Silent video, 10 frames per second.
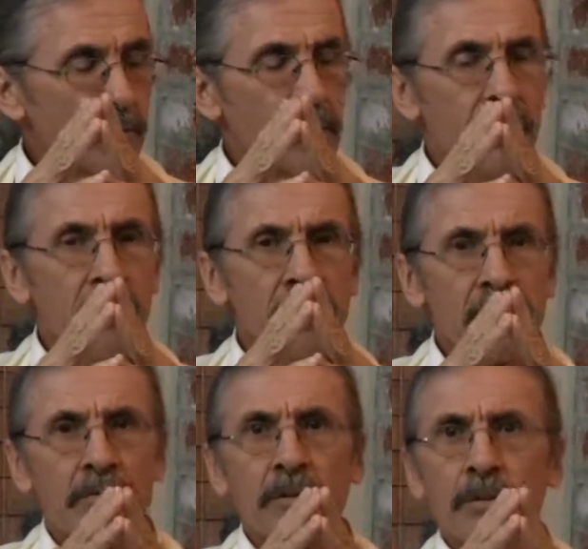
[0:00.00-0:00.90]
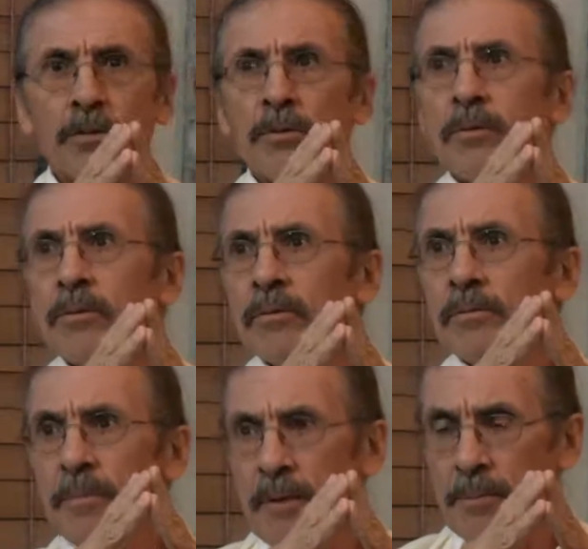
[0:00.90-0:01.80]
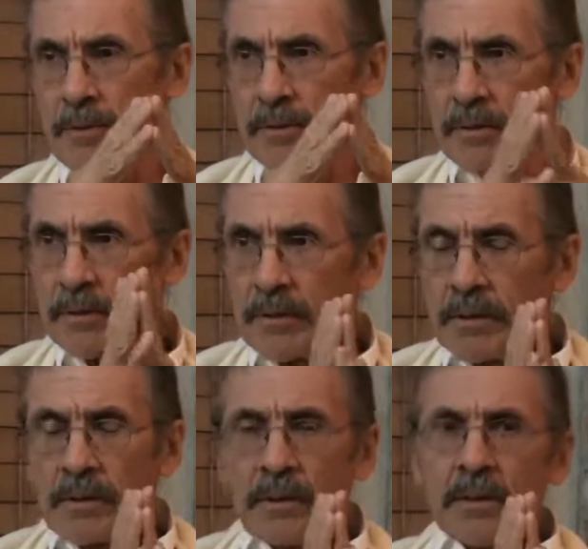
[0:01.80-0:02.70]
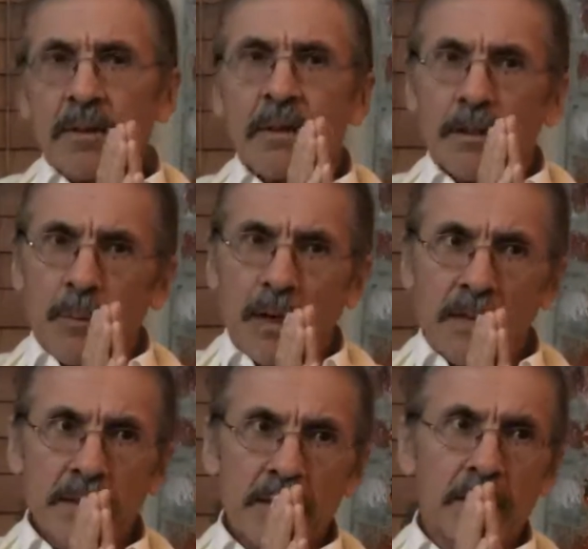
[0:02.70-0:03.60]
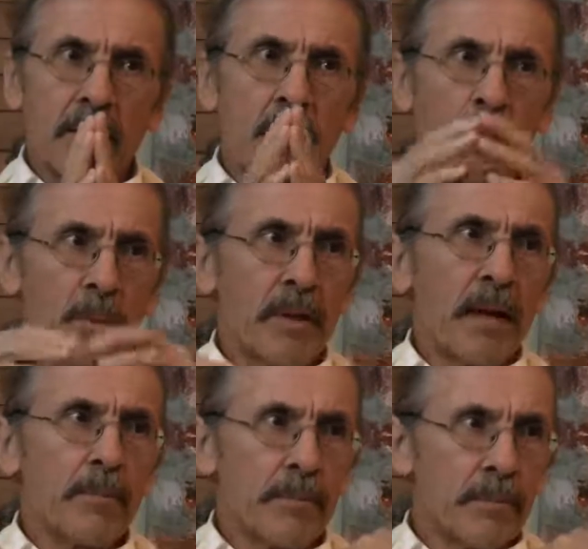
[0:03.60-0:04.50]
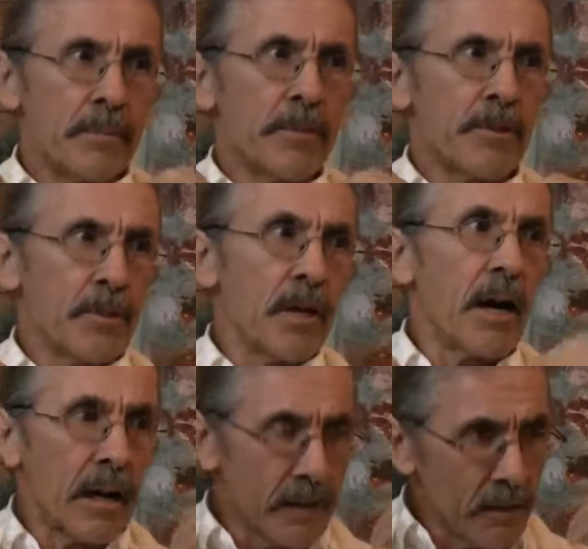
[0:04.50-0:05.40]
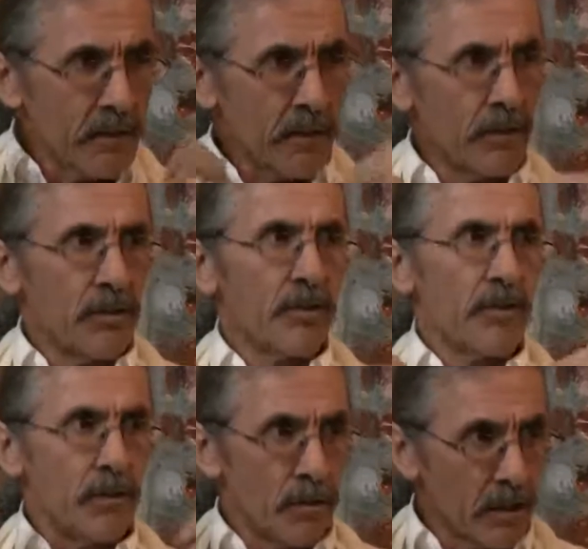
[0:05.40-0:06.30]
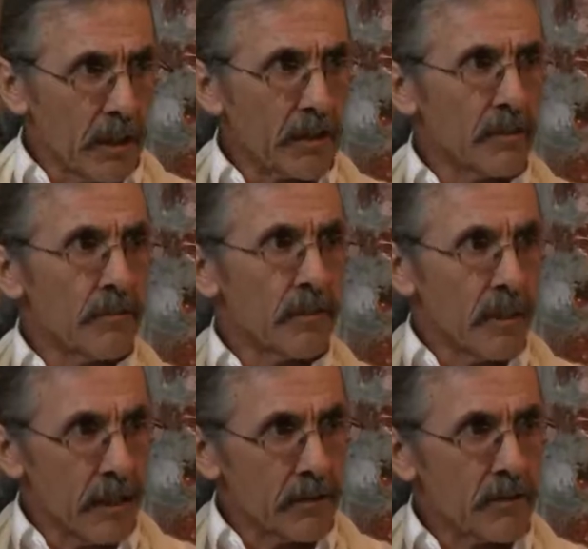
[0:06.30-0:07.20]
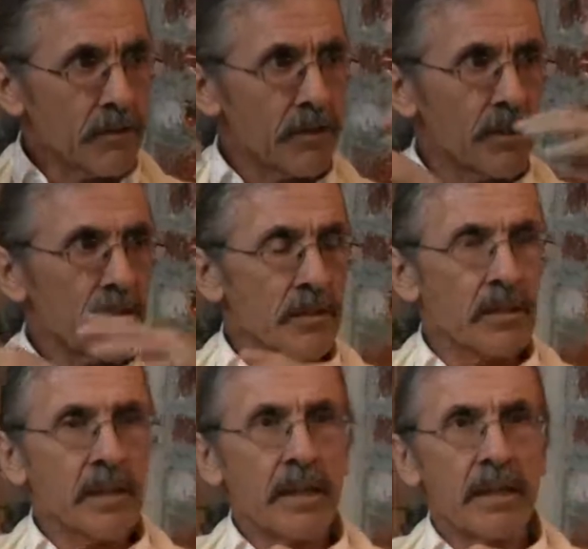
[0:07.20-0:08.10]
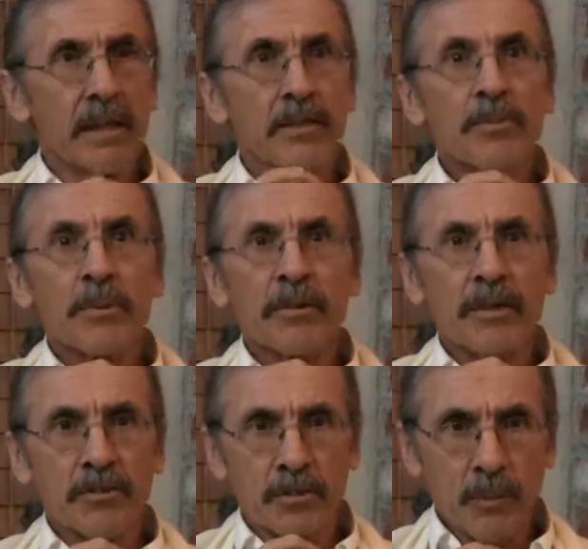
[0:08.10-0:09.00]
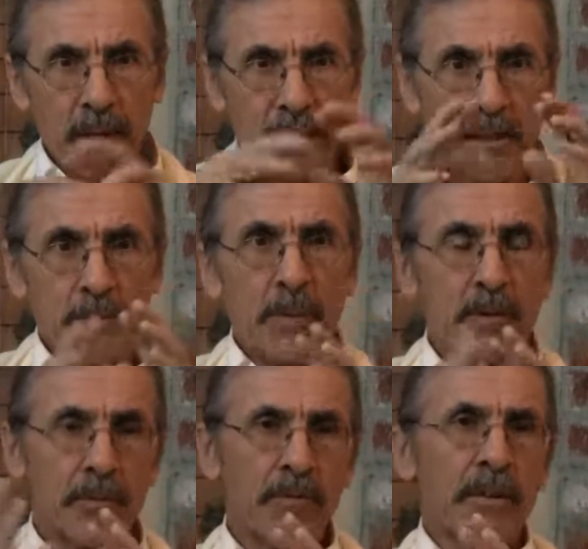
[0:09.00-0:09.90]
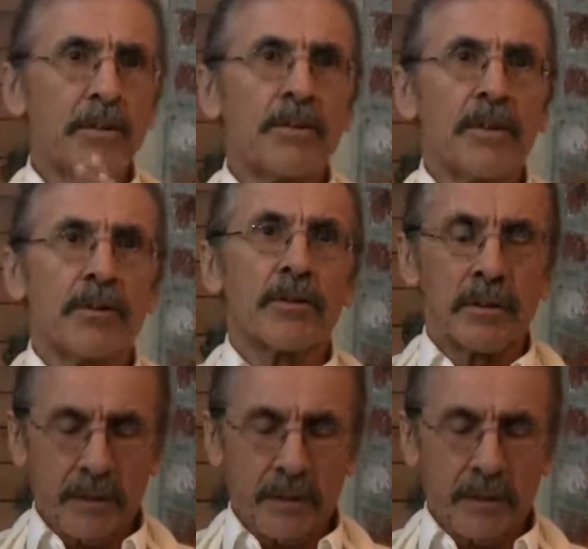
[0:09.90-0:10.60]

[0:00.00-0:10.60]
Very few people in the West open up to God, to the collective consciousness in an experiential way that's being revealed here.